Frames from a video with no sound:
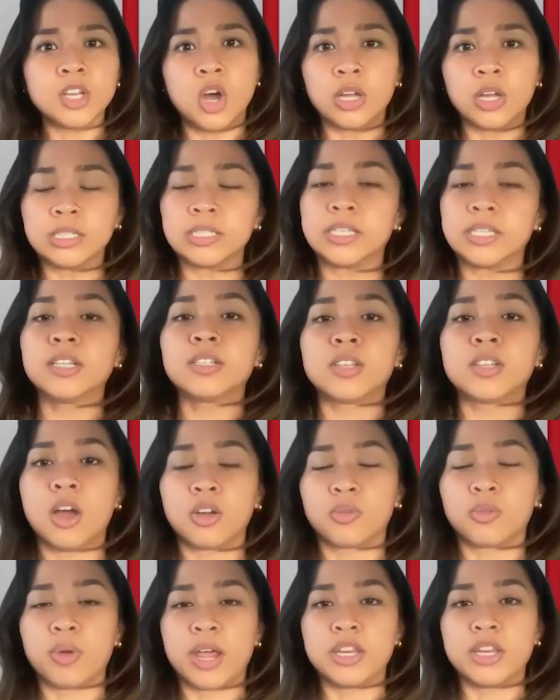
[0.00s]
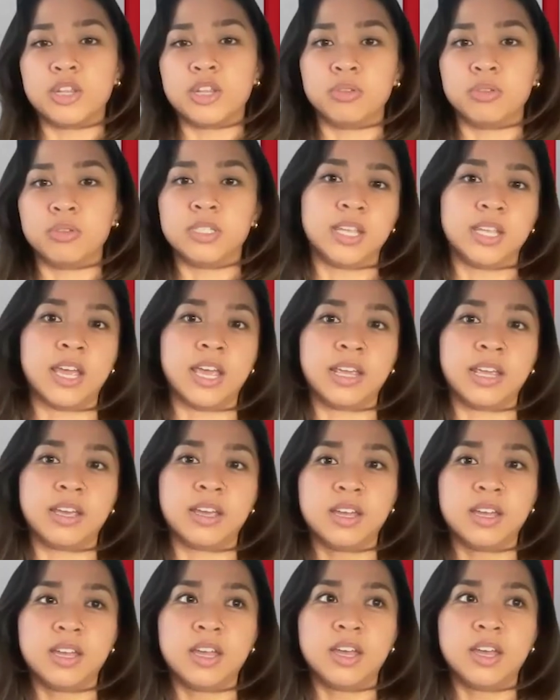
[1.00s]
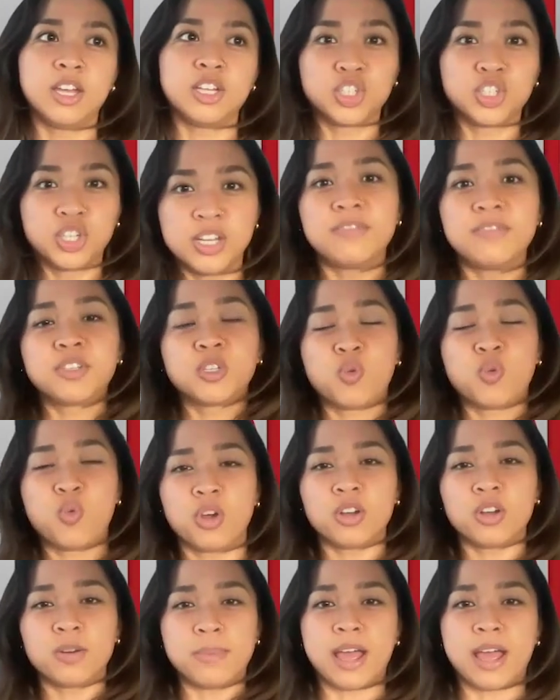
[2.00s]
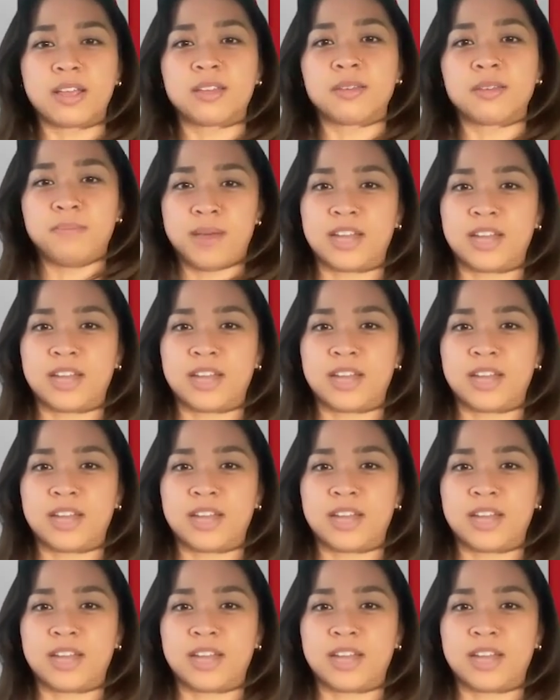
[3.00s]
On TikTok, right? You would say Chiefs quarterback,